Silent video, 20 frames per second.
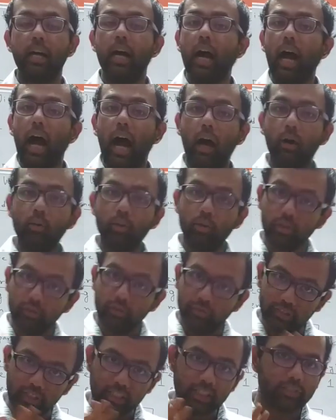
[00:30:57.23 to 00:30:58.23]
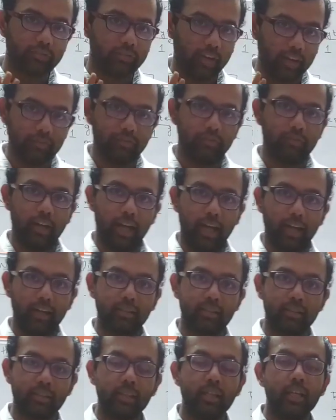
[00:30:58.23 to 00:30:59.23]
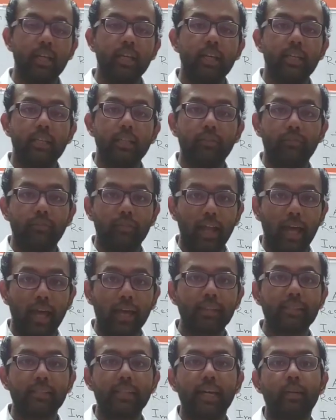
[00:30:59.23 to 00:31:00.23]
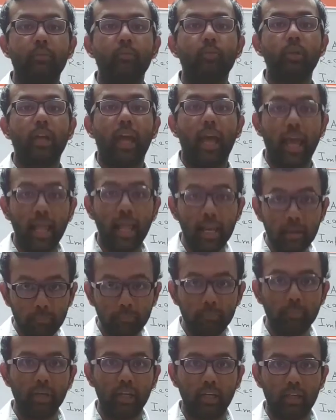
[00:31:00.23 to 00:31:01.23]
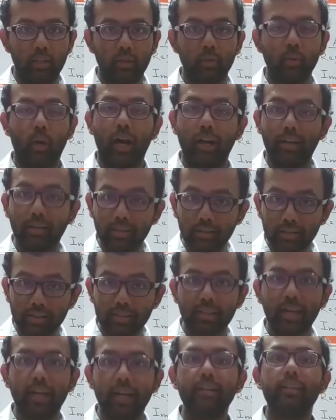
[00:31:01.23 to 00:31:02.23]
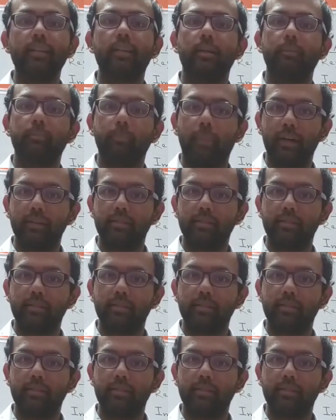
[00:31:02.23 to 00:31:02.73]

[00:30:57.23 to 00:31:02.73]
Out of these 5 flags, the flags that would help me to understand the comparison